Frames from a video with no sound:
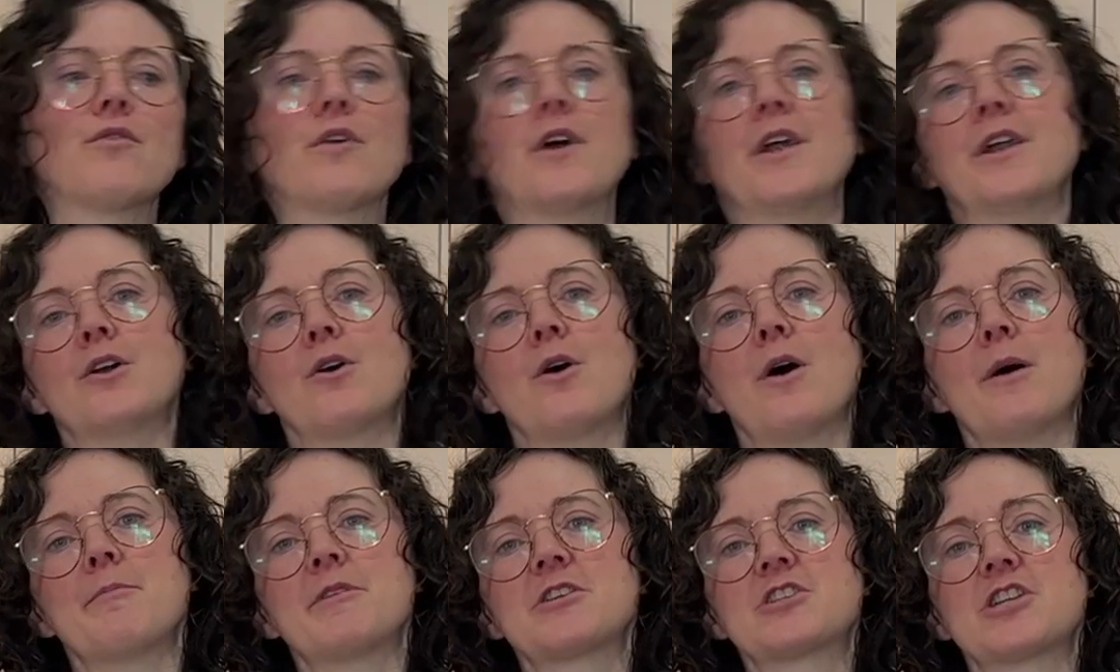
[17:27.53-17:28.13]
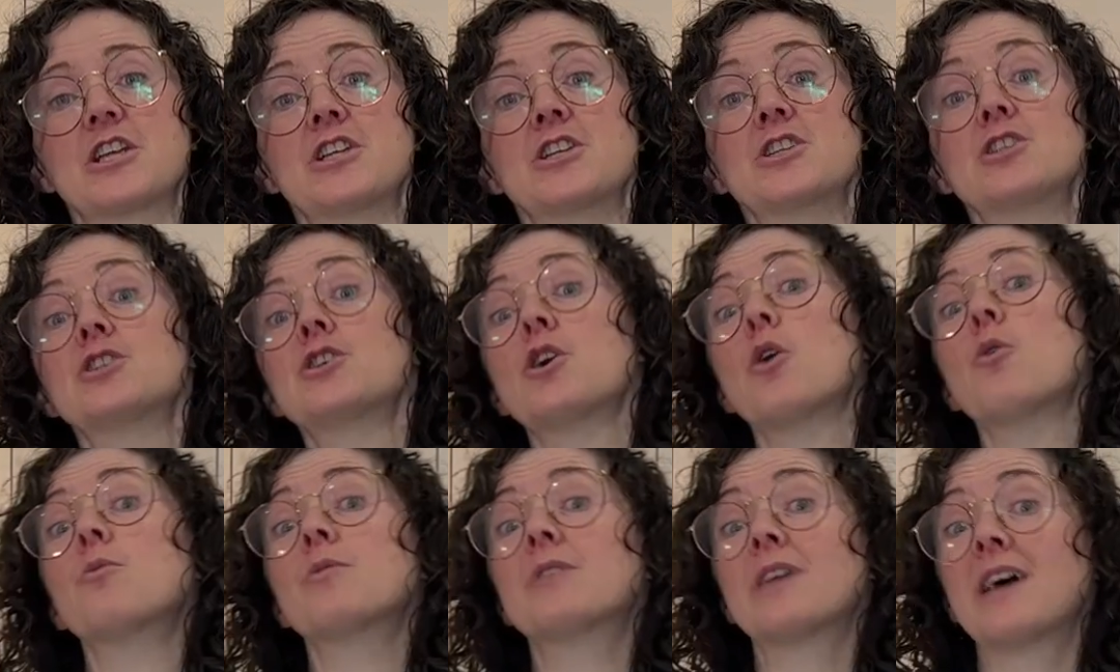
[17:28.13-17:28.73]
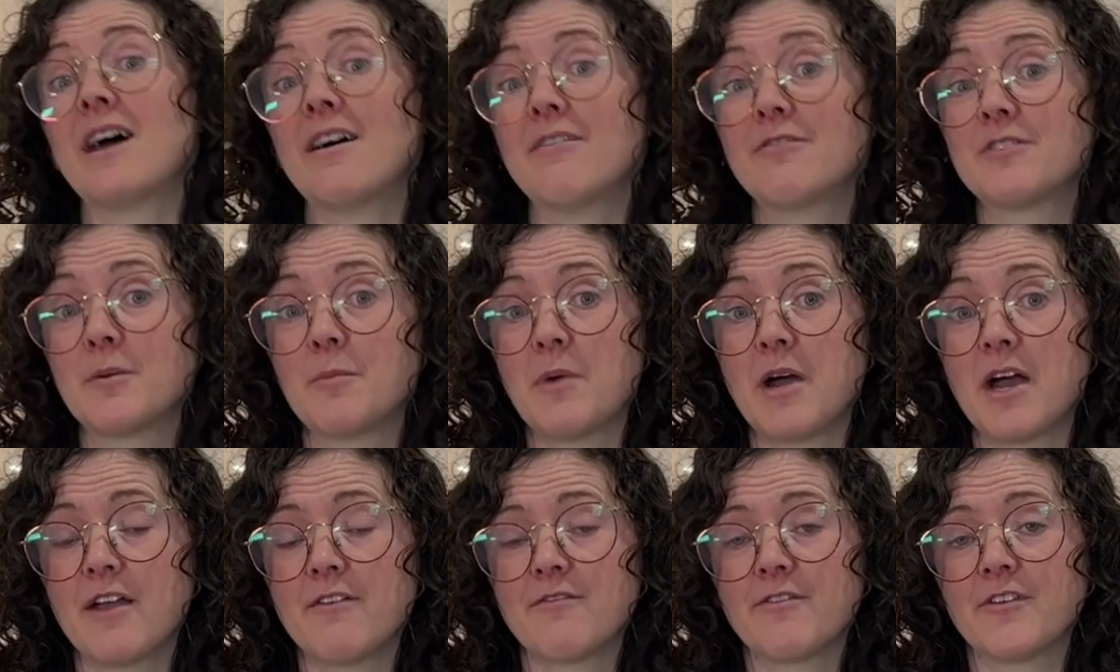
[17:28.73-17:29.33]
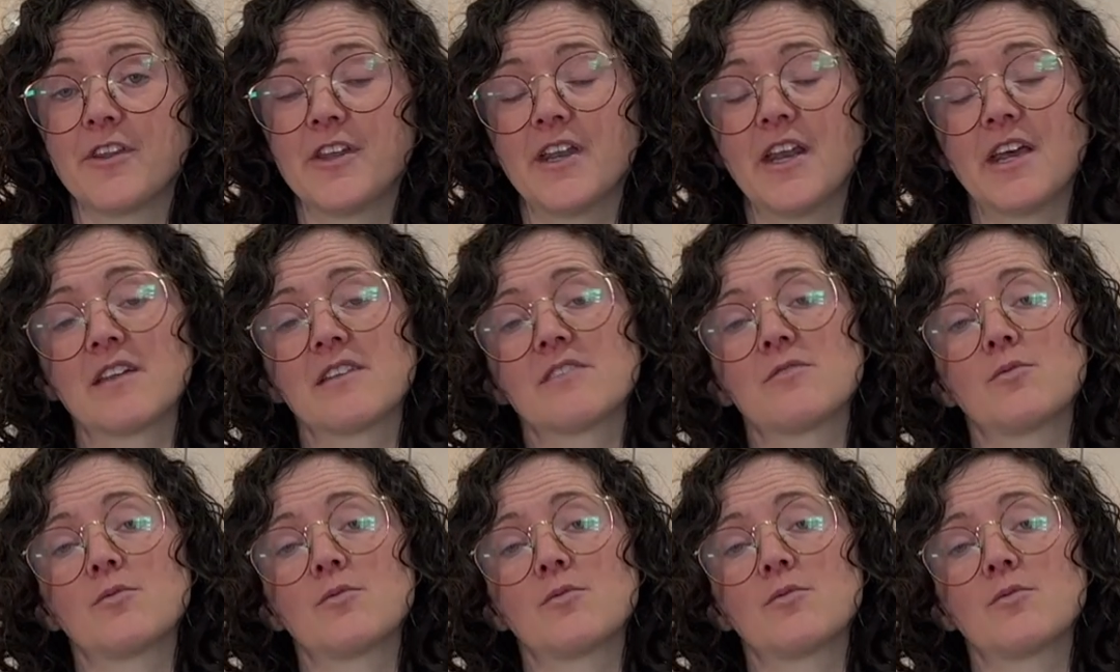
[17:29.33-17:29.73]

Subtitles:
I know how much I don't have to buy for the next